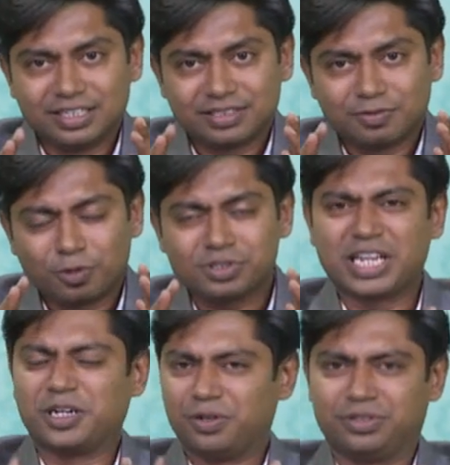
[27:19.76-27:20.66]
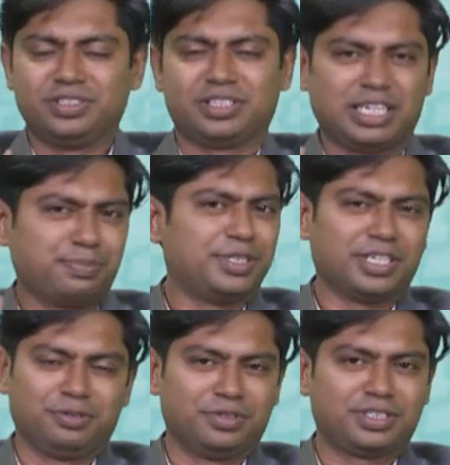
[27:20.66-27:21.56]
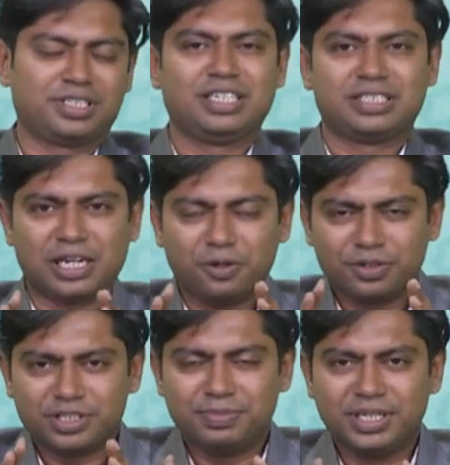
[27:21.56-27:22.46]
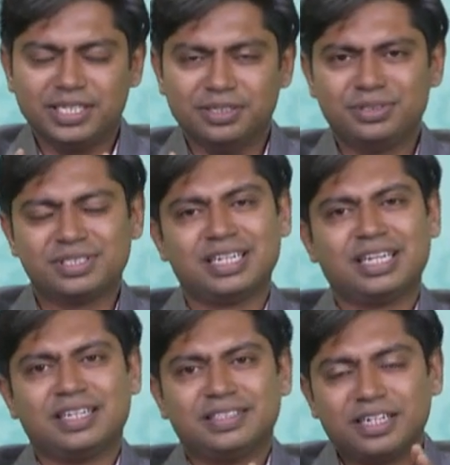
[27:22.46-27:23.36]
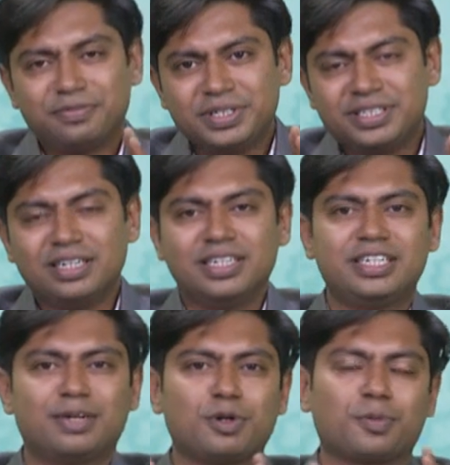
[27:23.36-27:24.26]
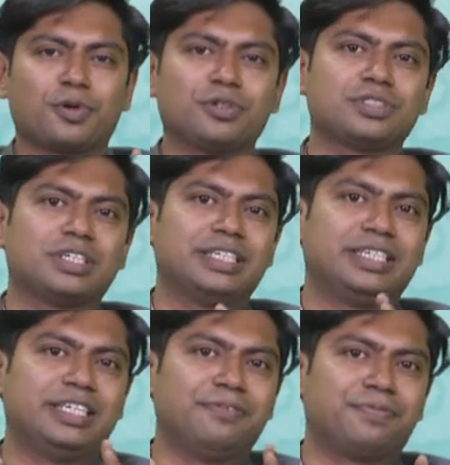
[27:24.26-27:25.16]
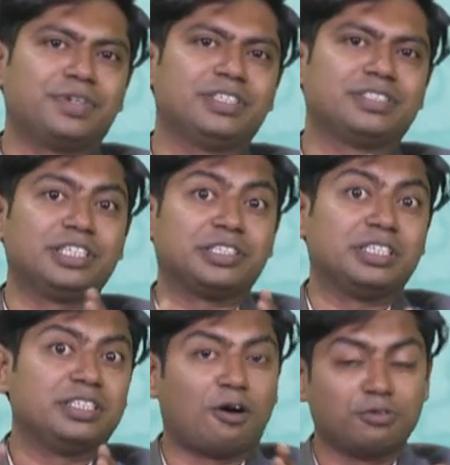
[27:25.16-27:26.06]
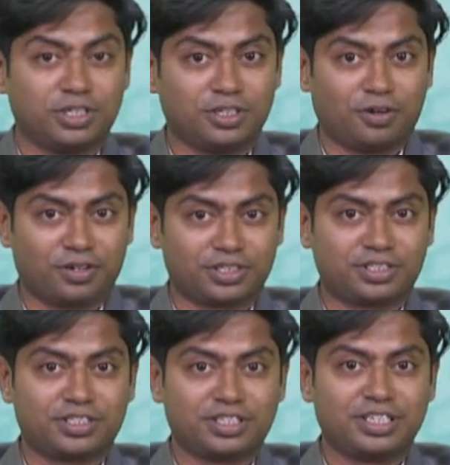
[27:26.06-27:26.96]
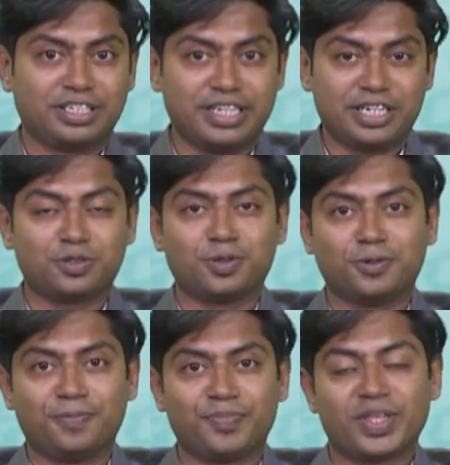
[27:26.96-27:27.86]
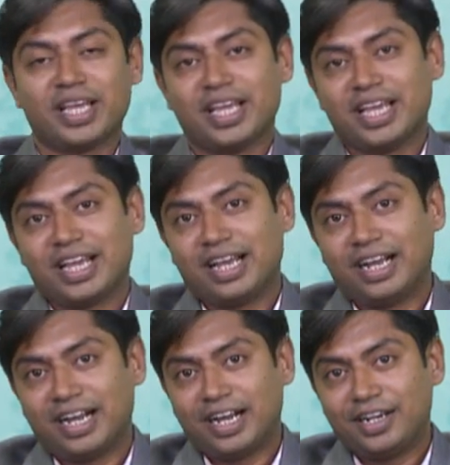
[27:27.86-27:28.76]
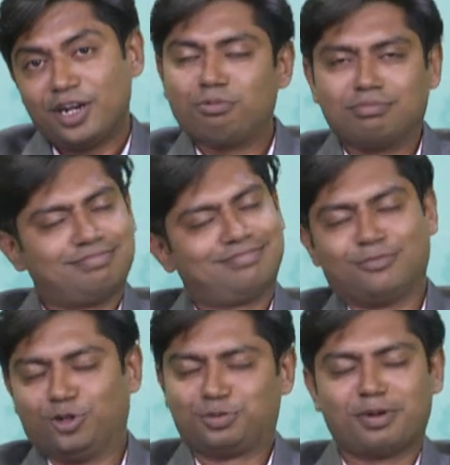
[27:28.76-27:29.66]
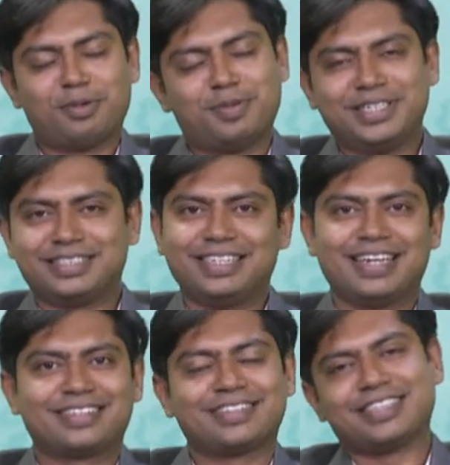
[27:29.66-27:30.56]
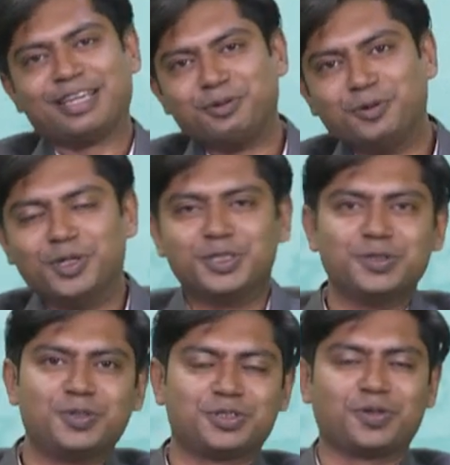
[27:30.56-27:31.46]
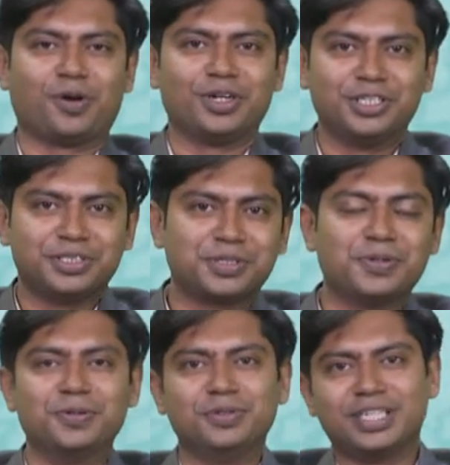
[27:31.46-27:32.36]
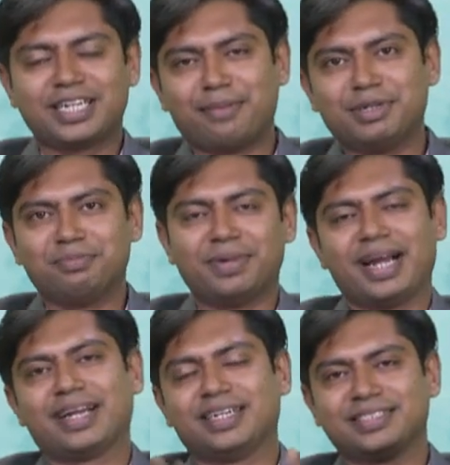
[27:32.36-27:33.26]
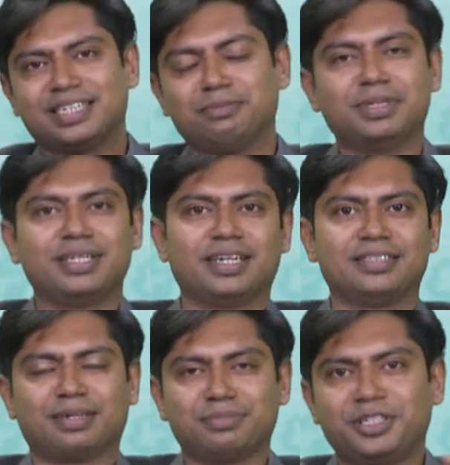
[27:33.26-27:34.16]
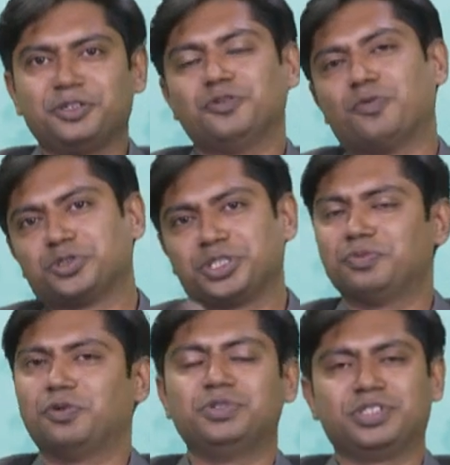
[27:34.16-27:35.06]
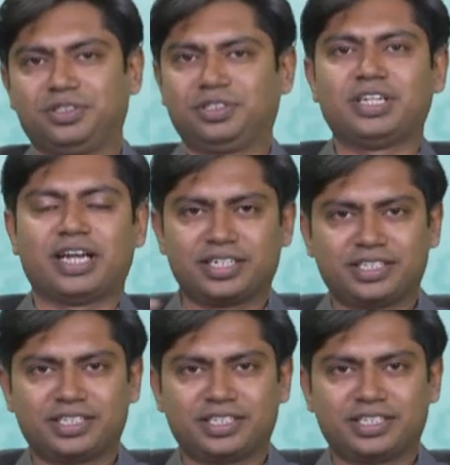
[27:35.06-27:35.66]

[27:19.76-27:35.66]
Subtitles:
what psychology says. Let me tell you this. Psychology believes that we daily come across different 60,000 thoughts. Yes or no? Now, most probably they are the same, going to college, schools, and coming back and sleeping and something new, watching movies, and they are